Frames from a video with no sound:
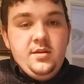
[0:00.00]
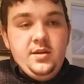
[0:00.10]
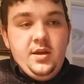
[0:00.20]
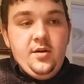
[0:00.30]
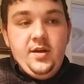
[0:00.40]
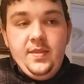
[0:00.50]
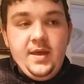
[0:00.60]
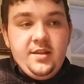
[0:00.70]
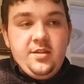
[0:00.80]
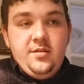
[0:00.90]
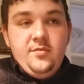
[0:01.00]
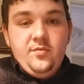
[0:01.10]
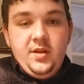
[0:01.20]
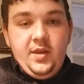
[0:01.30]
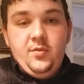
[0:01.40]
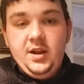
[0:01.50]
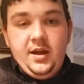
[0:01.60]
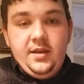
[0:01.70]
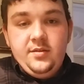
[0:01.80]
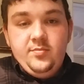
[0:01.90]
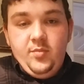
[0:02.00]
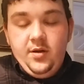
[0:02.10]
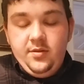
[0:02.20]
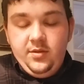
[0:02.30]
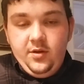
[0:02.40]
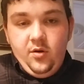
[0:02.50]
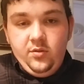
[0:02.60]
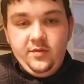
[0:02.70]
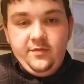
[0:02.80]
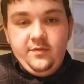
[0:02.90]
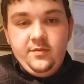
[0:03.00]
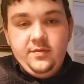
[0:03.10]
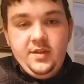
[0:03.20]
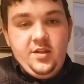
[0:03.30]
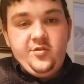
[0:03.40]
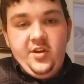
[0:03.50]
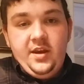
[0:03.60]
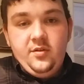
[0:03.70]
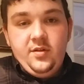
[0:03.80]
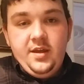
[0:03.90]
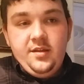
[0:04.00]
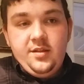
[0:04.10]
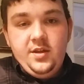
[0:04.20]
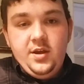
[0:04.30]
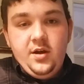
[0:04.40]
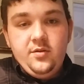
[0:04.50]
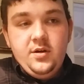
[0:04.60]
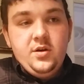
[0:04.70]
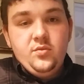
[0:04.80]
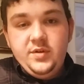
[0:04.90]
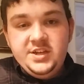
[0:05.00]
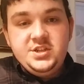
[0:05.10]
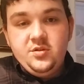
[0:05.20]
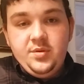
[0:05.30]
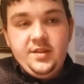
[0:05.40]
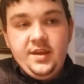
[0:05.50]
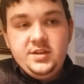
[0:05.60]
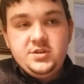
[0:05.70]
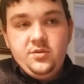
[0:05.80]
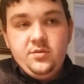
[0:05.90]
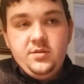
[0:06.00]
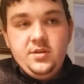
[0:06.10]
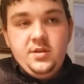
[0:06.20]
You know, and that's really what the goal of this channel is, you know, reach your potential.